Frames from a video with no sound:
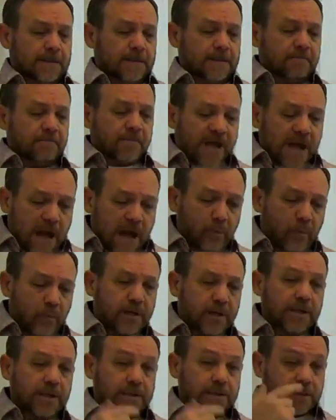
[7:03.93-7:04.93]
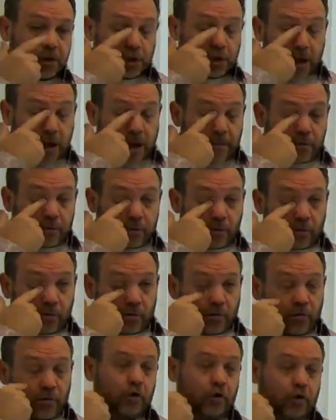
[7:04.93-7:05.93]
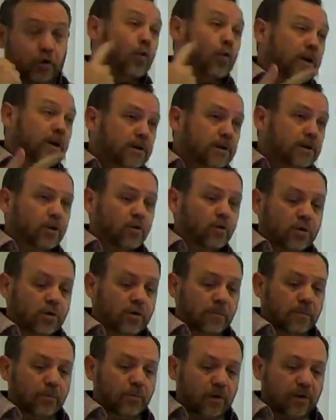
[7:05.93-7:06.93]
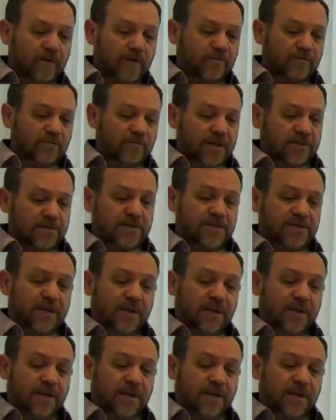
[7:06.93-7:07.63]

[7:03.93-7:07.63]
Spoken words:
Now we get to chapter 22 in the book of Genesis,